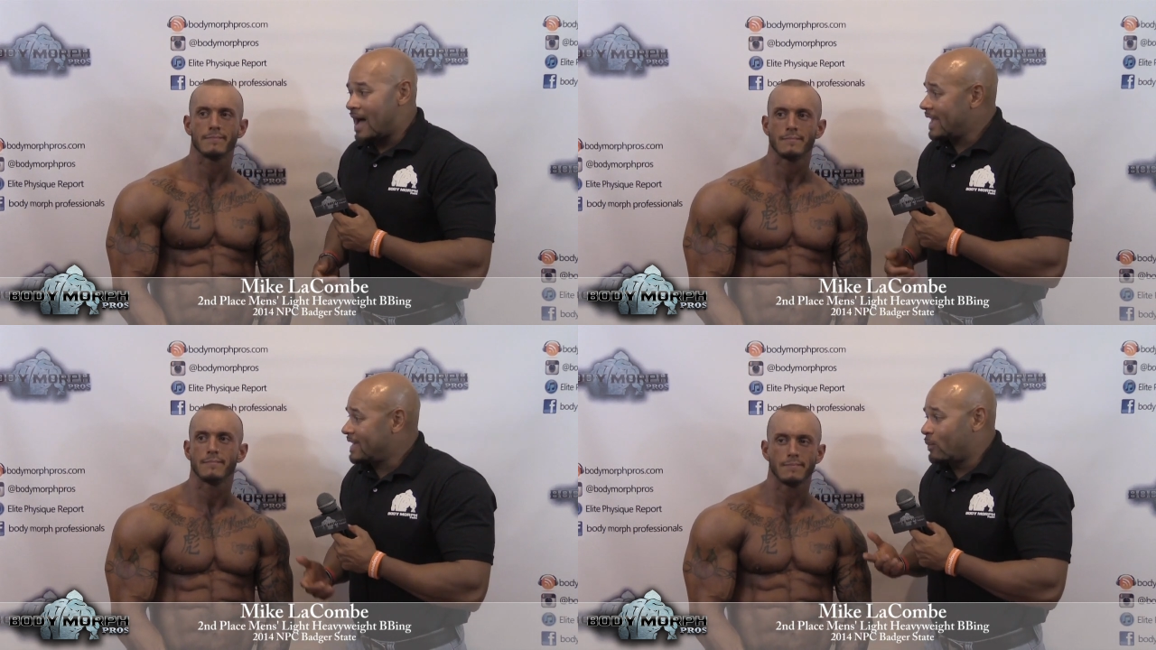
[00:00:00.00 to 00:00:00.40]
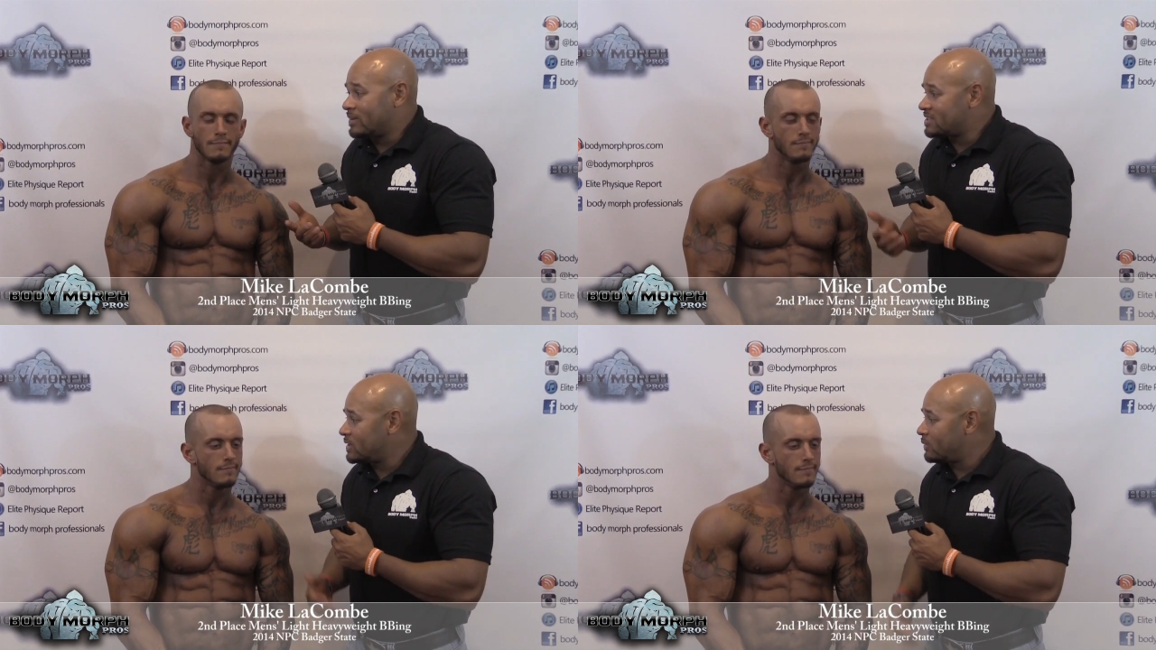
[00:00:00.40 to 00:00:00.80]
Speaker 1: I can't
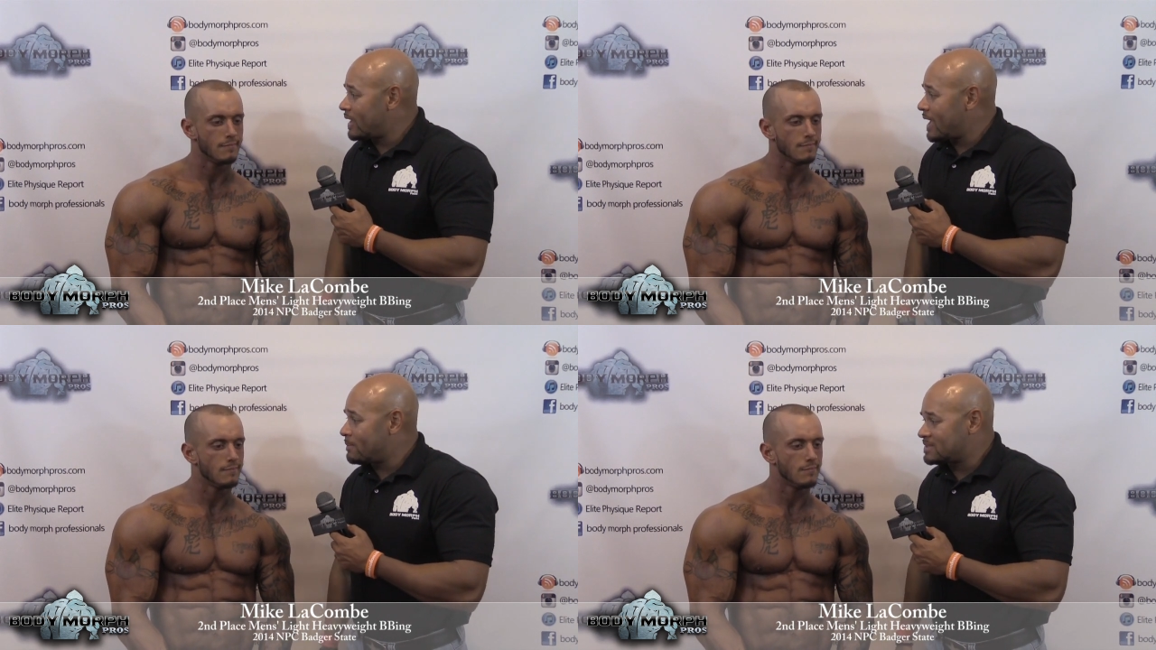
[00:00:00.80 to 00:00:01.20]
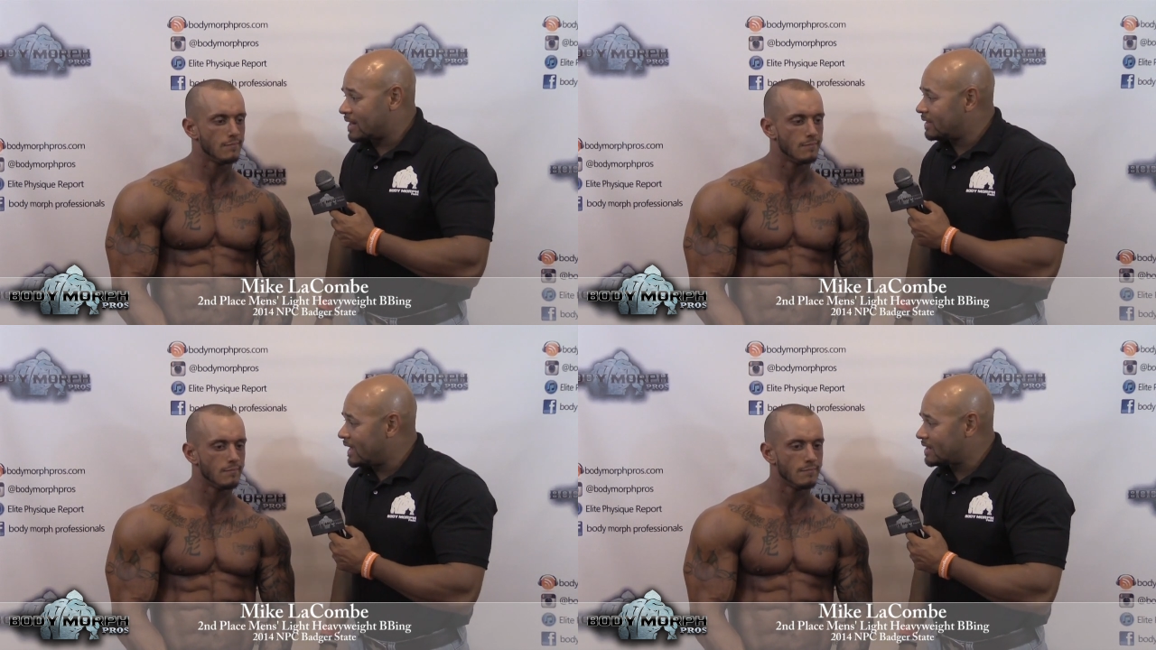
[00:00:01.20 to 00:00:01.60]
wait to see what happens
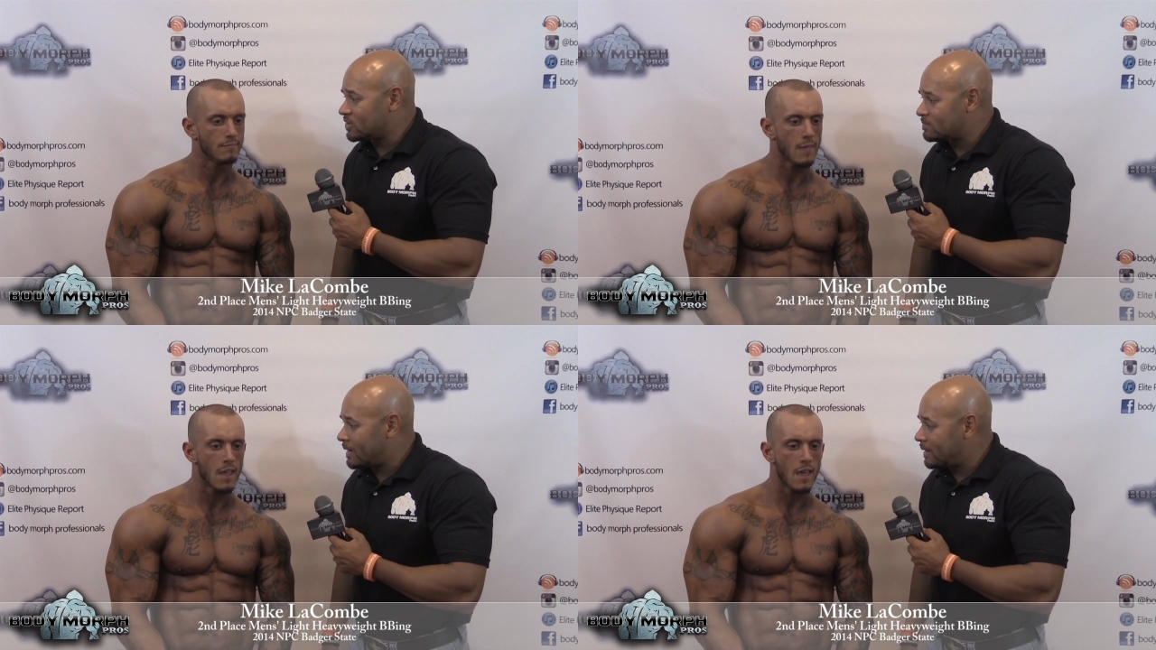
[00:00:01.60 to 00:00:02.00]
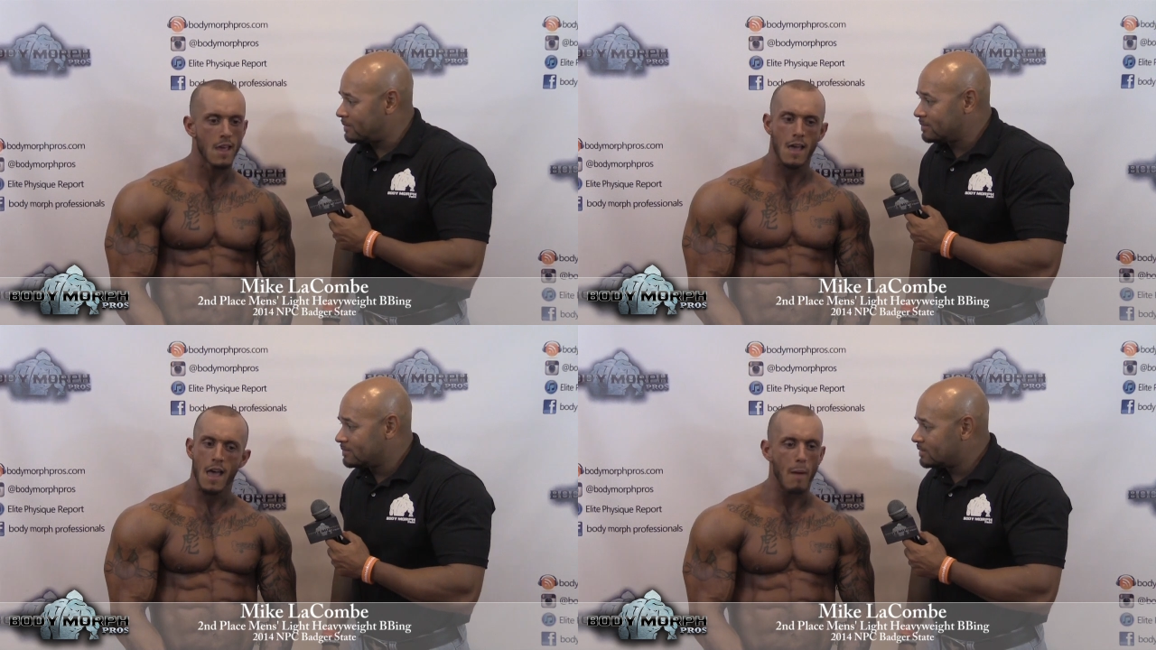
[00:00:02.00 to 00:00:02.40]
down in Nationals,
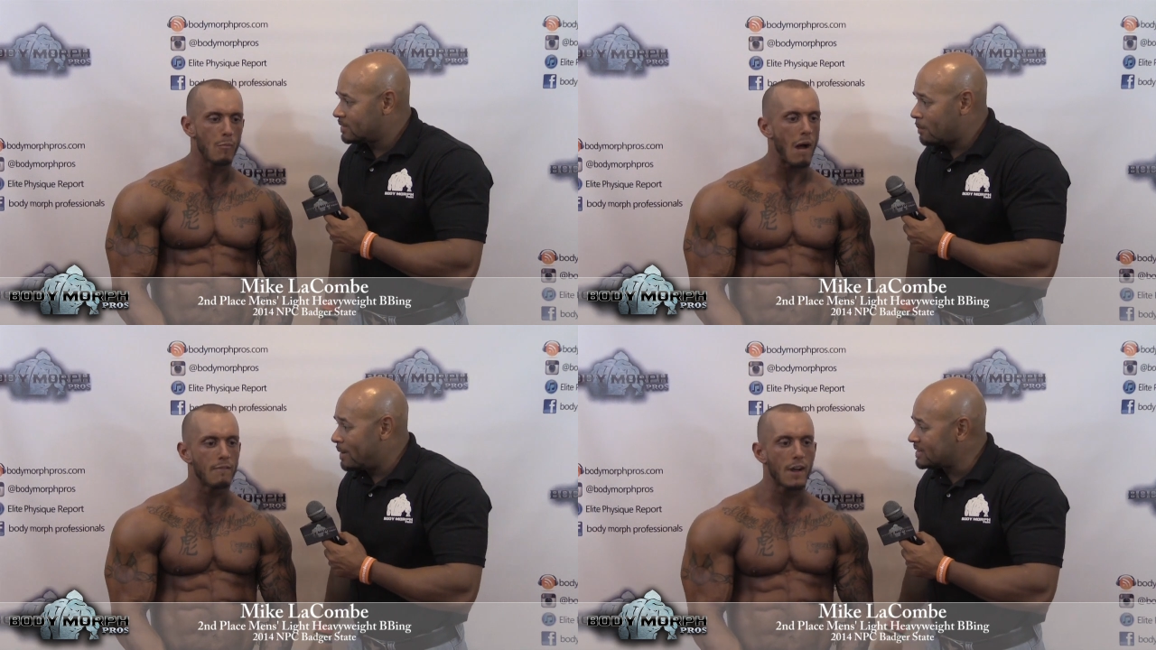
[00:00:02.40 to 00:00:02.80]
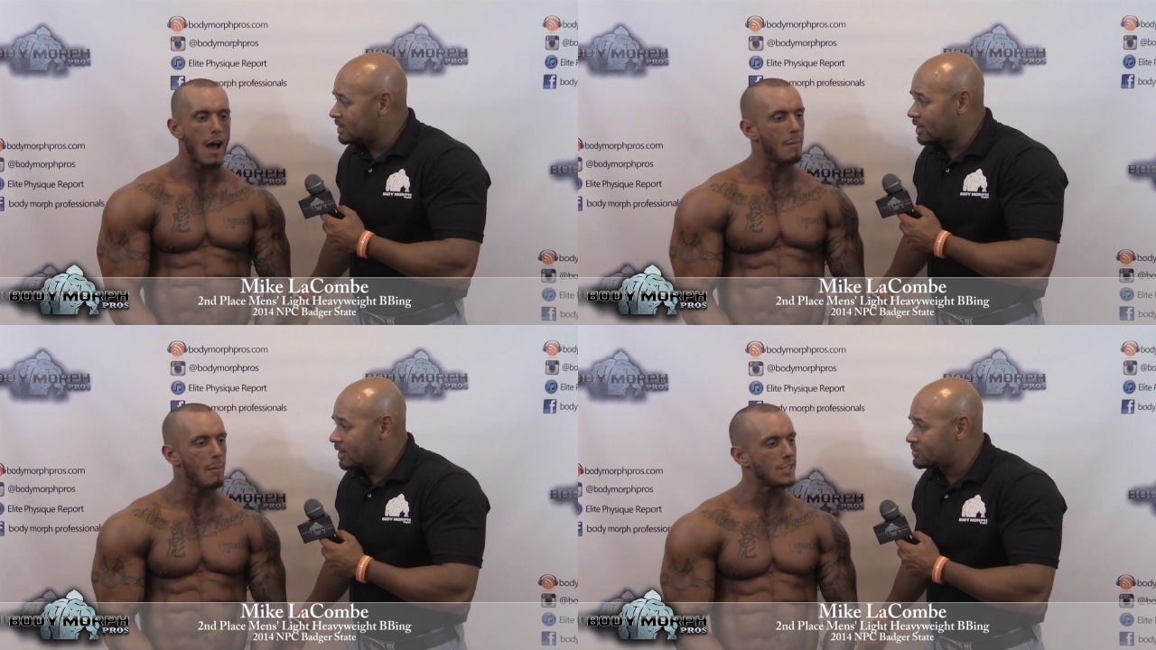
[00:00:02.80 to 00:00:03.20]
baby. I'm, I'm,
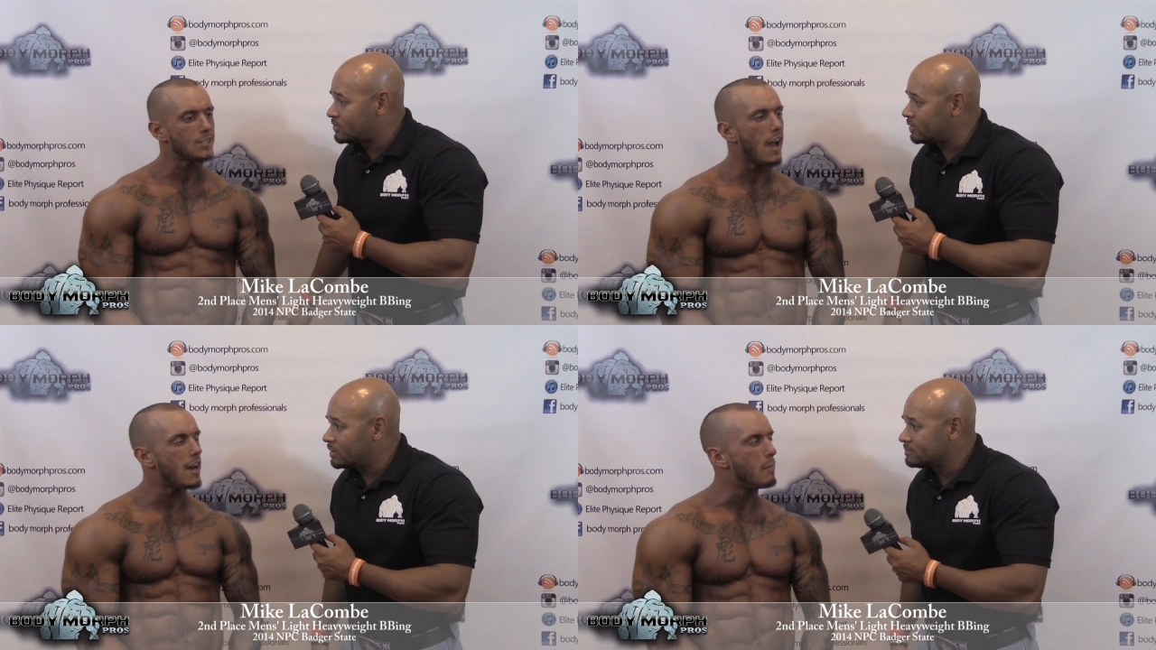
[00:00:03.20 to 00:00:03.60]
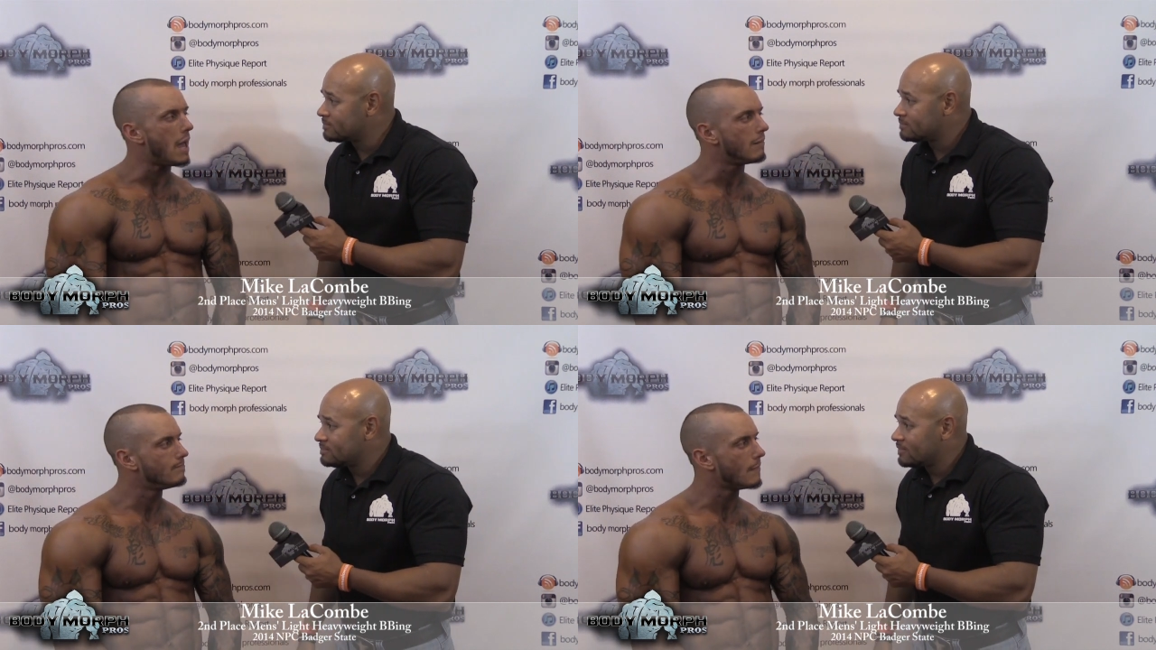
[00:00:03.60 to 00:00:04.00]
Best I'm, I'm excited,
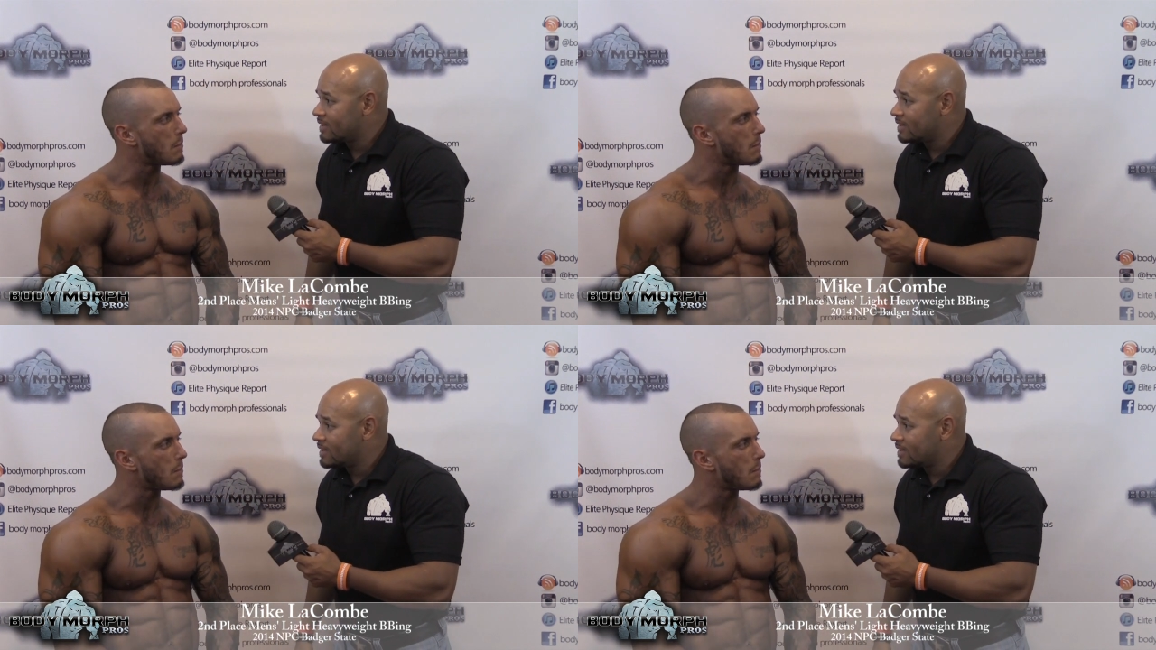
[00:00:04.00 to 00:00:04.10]
man.